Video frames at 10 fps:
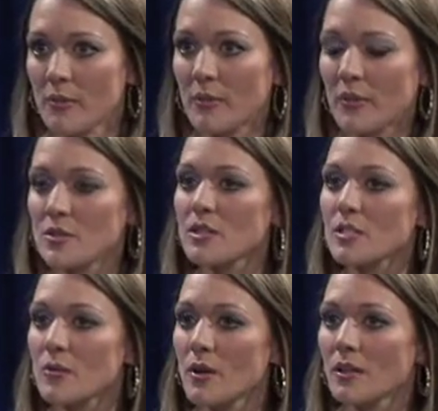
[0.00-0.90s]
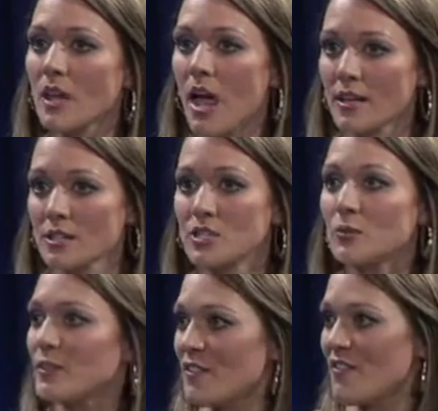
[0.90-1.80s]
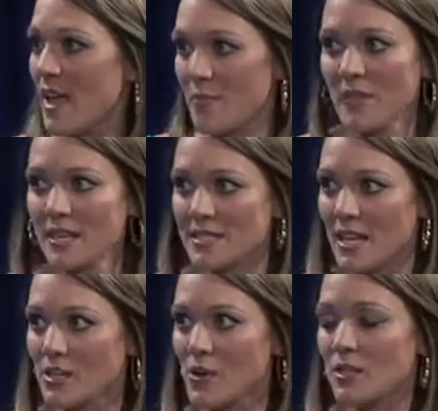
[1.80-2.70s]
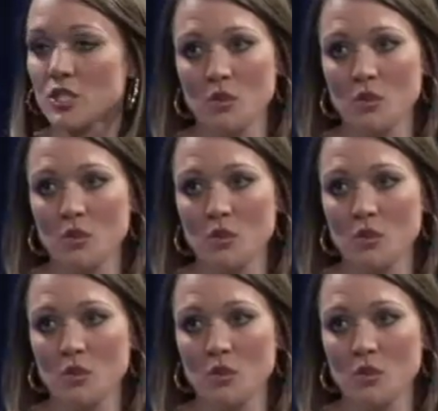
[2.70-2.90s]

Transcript: but there's also a lot to do with the families, I noticed.